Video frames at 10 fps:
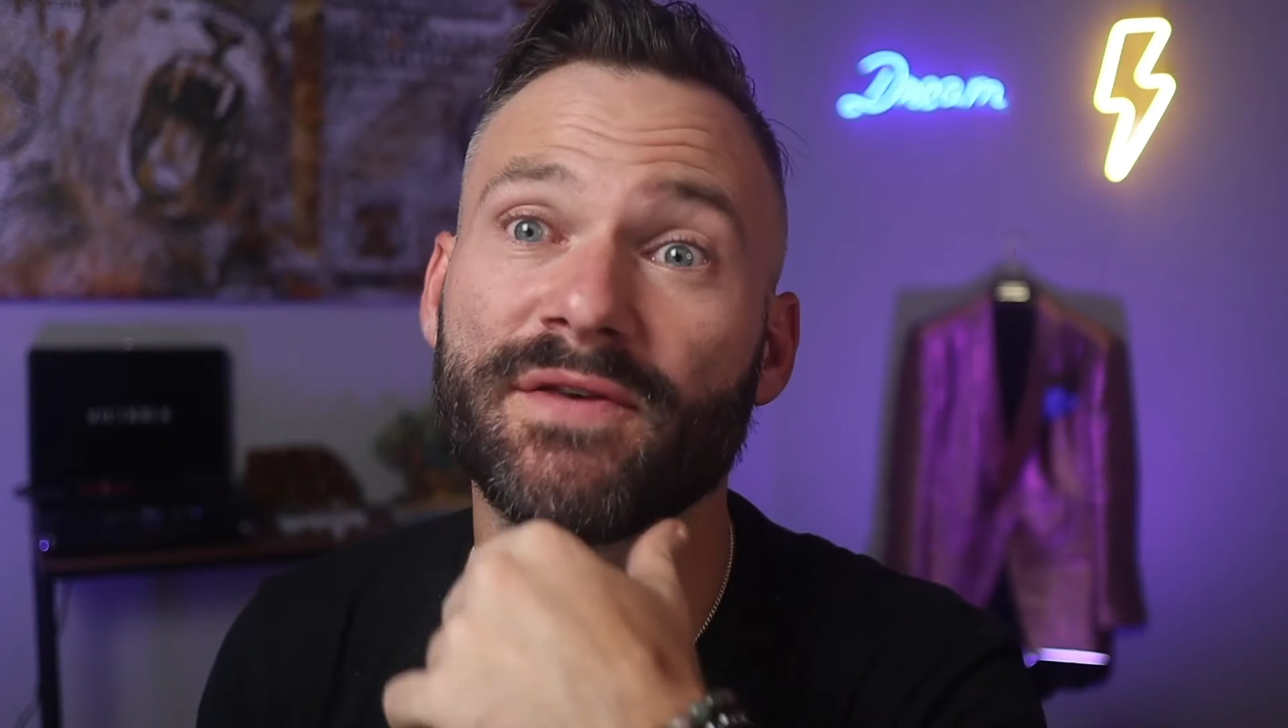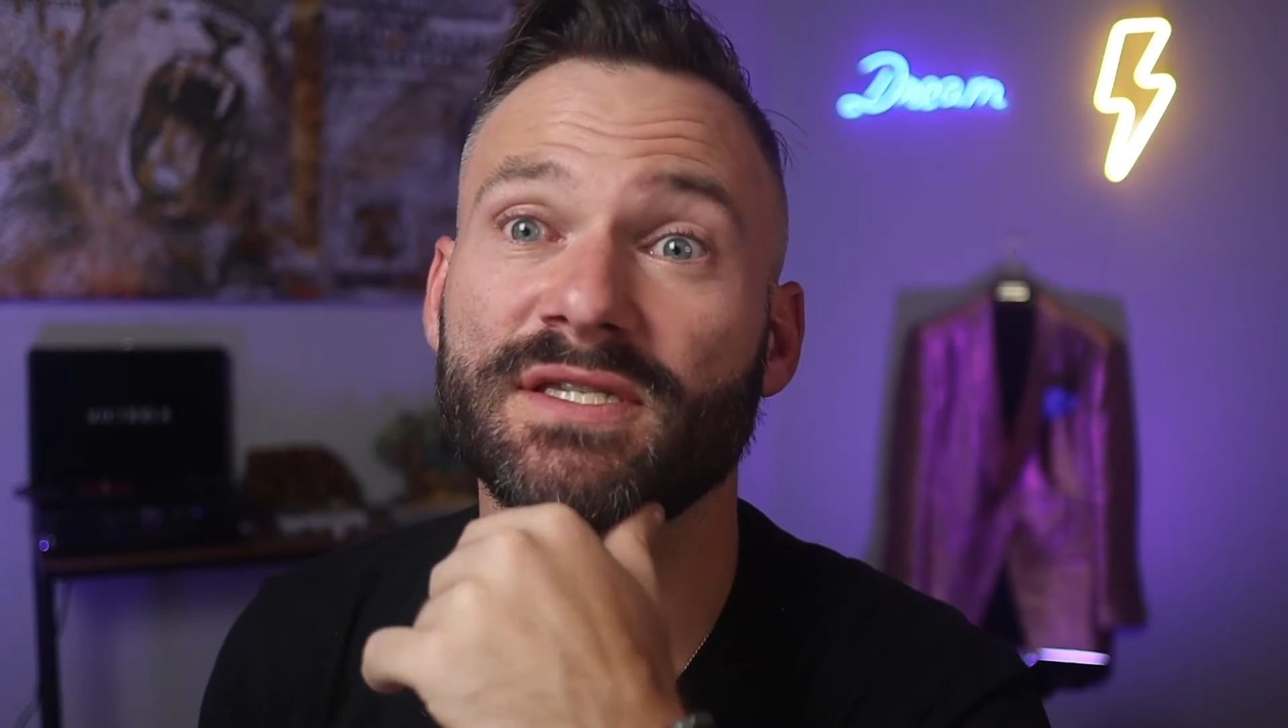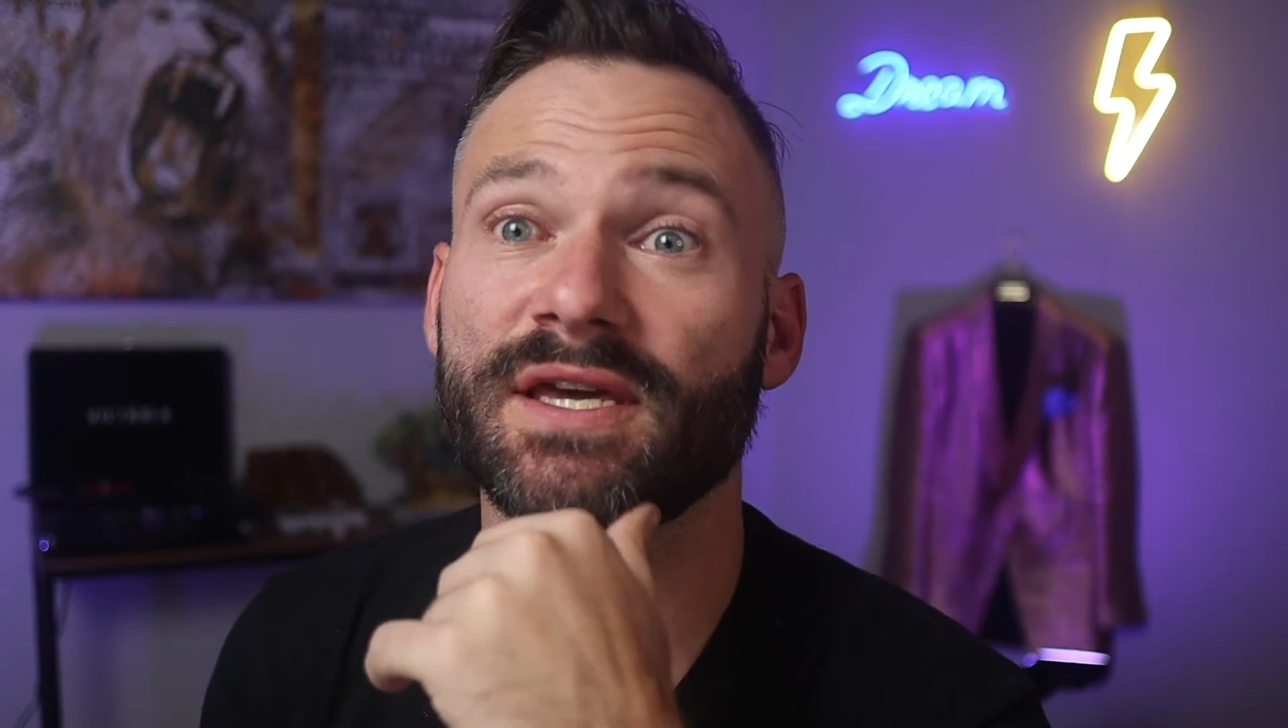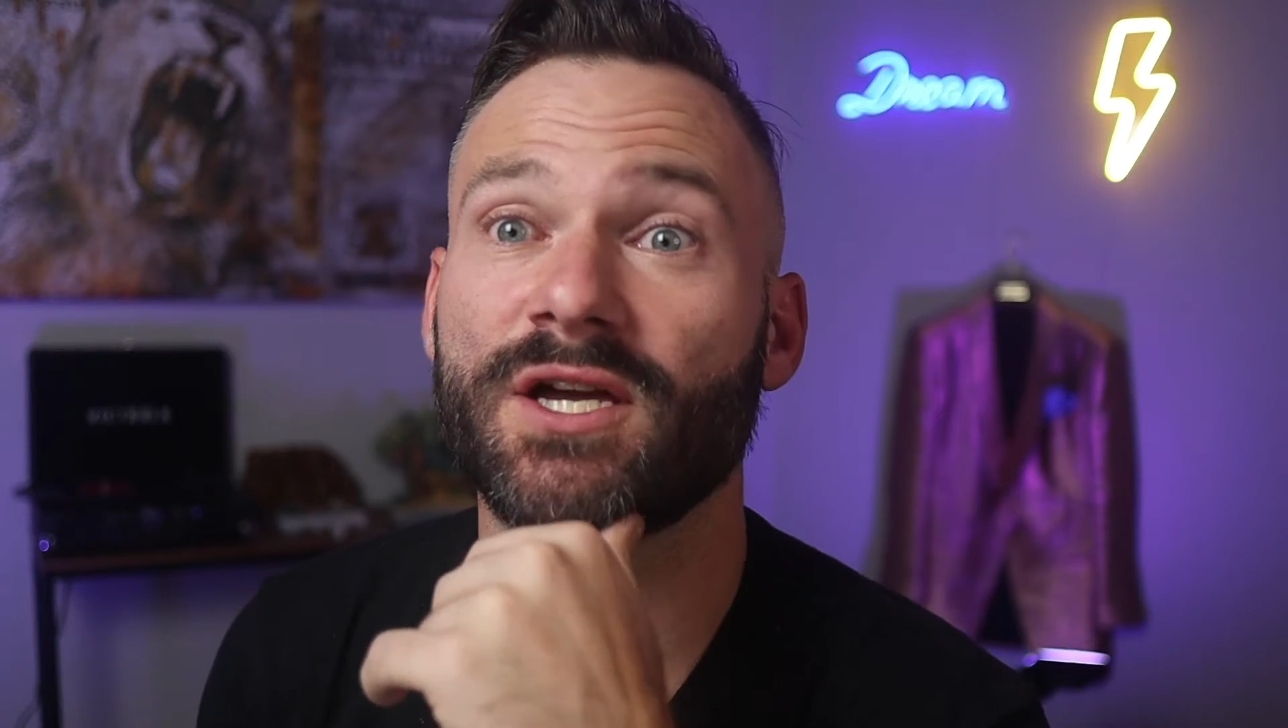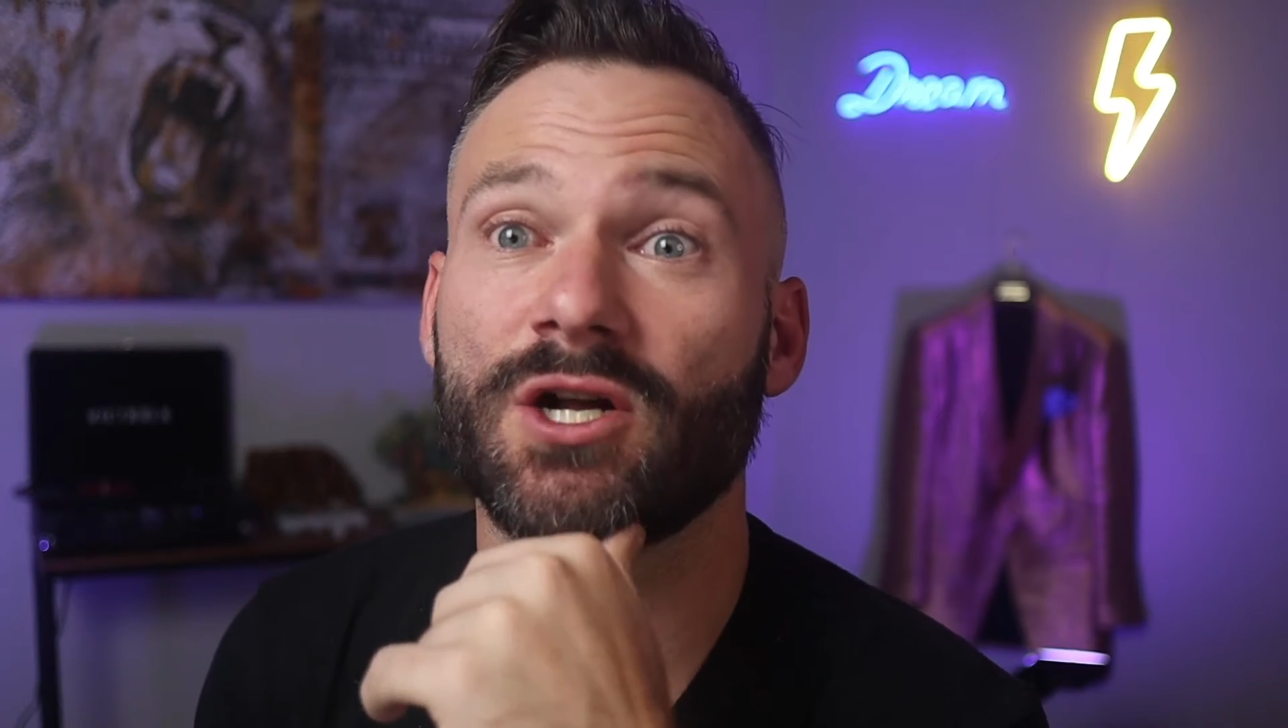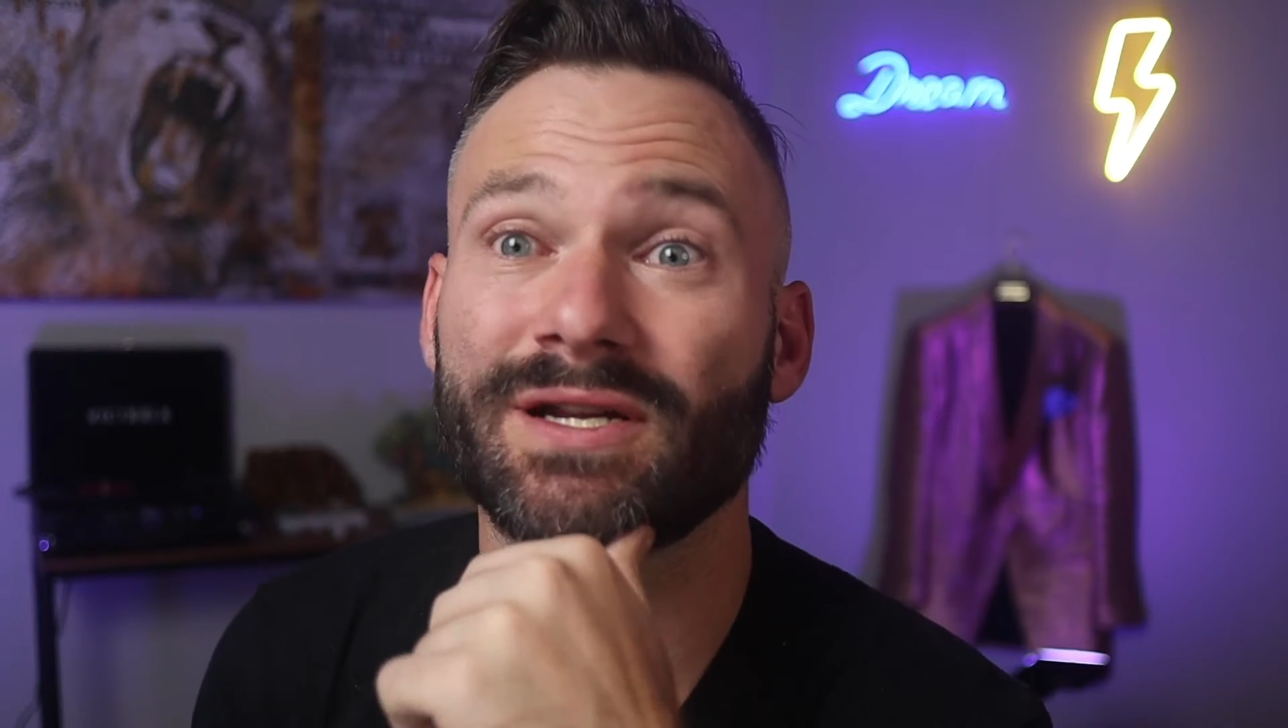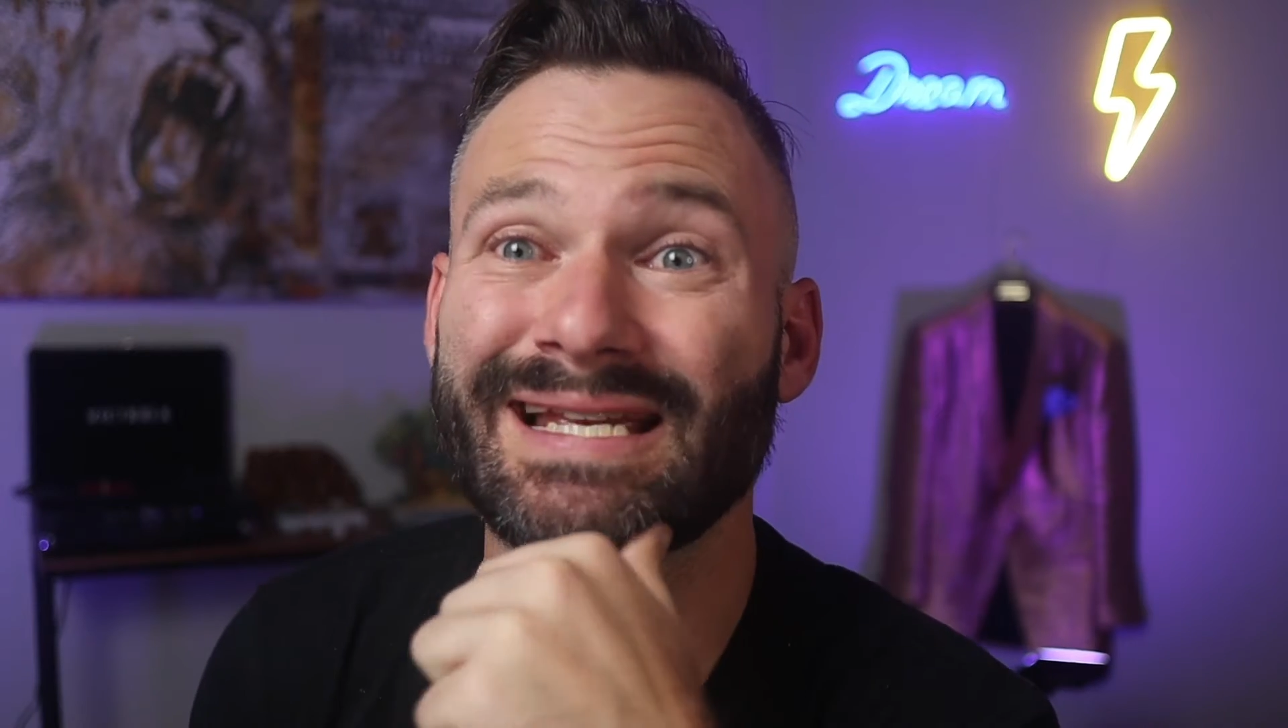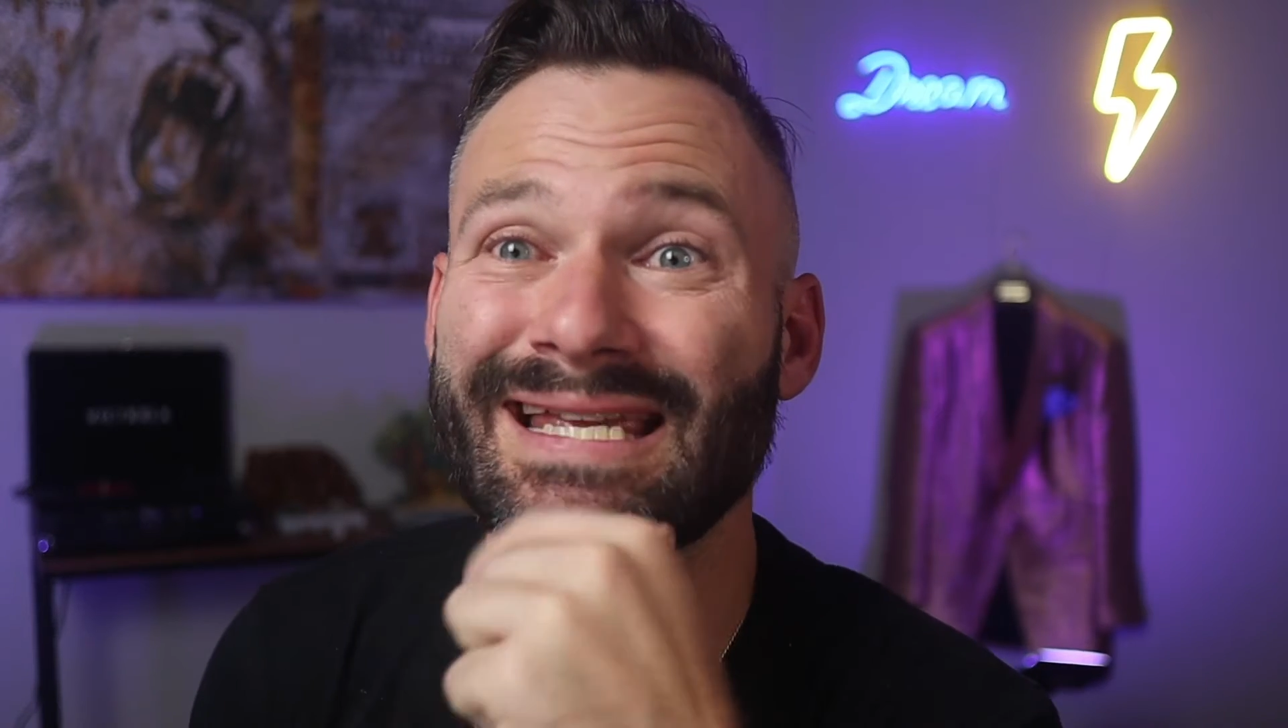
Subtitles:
this thing called an